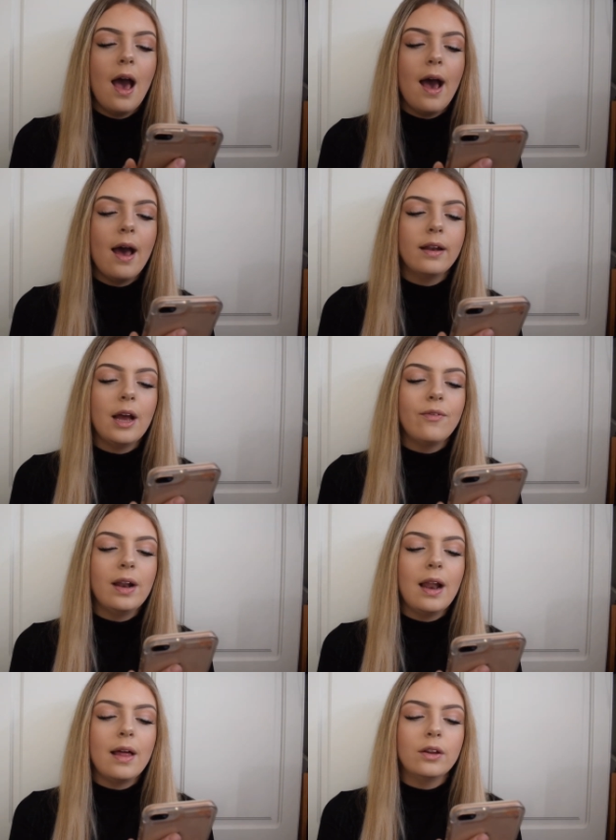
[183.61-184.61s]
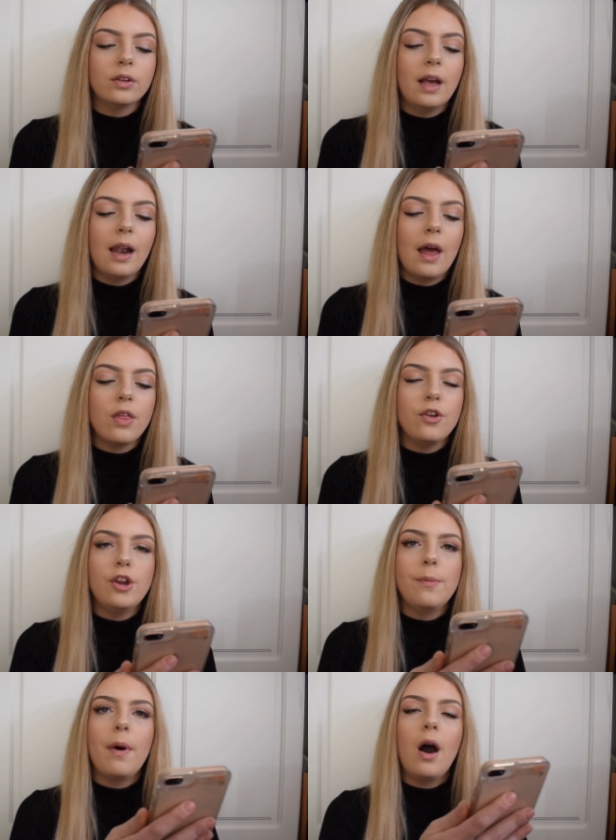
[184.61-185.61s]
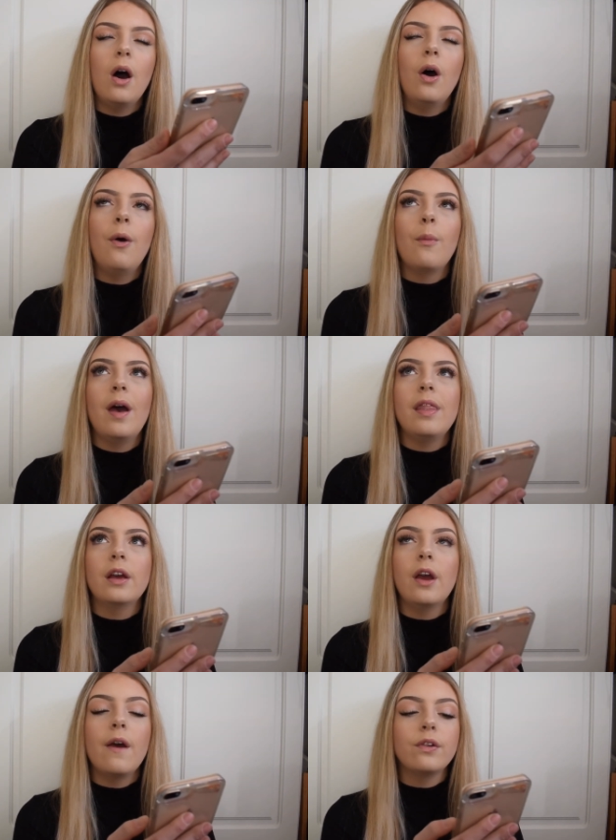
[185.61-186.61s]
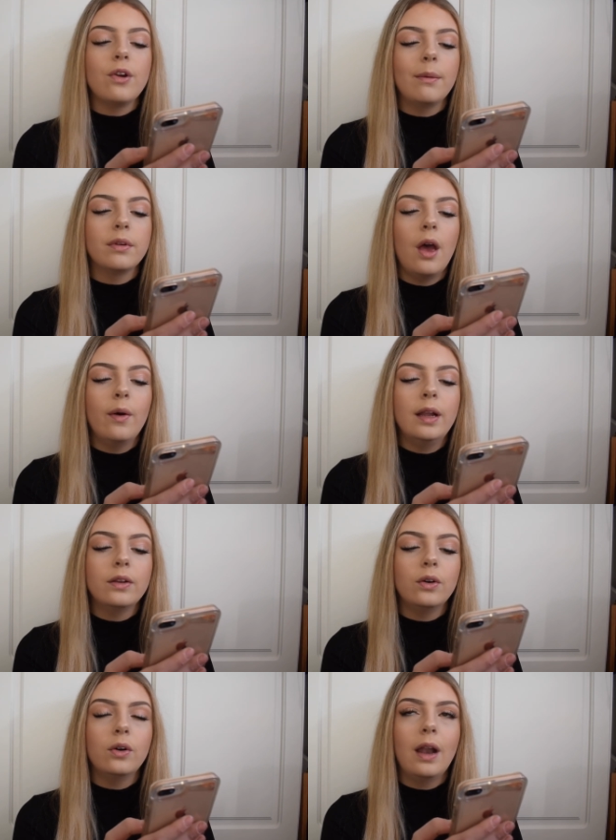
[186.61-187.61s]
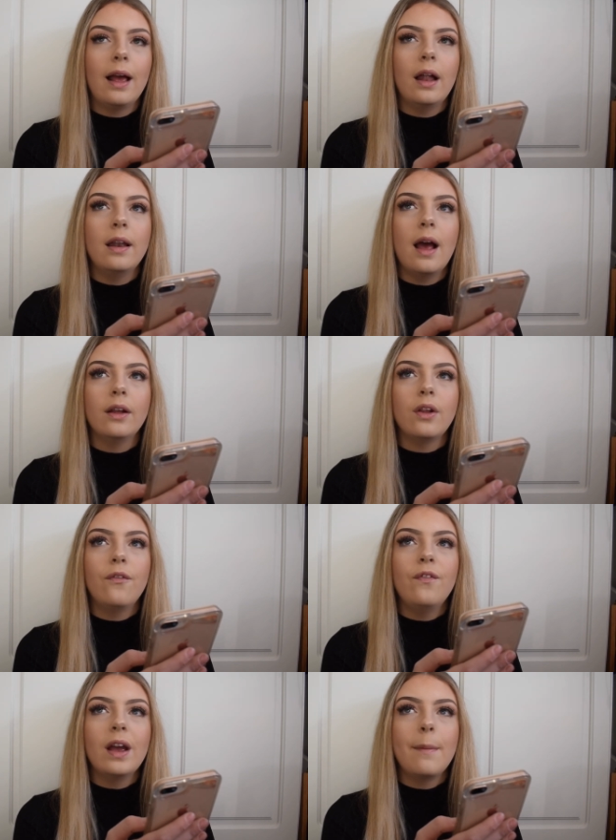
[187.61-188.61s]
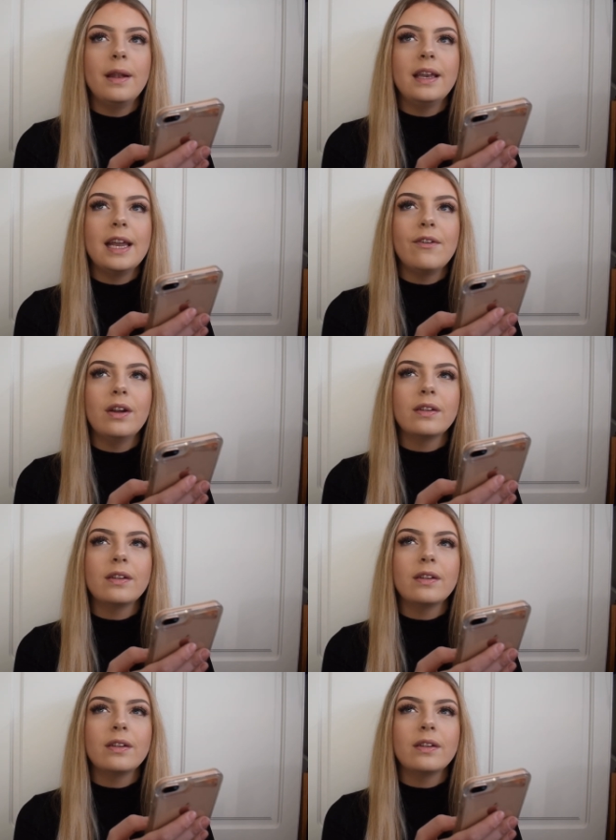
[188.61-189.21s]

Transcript: And I really like this because I like the new part and where the girth straps go, and it's all like a nice thicker material.